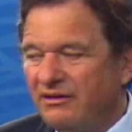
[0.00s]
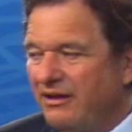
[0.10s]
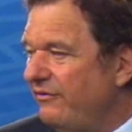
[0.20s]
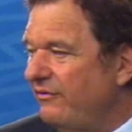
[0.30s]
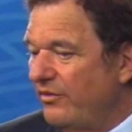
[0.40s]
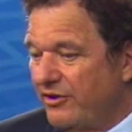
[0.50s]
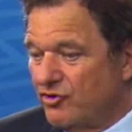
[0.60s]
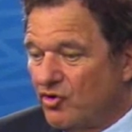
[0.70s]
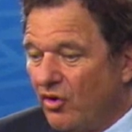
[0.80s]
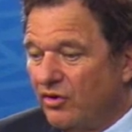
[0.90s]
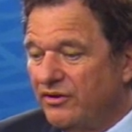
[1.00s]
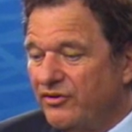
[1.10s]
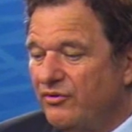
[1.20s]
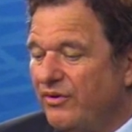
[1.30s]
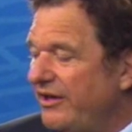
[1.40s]
even with a shorter
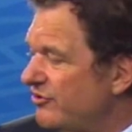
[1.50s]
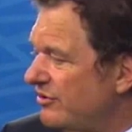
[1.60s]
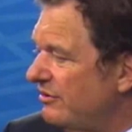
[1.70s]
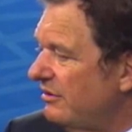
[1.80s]
duration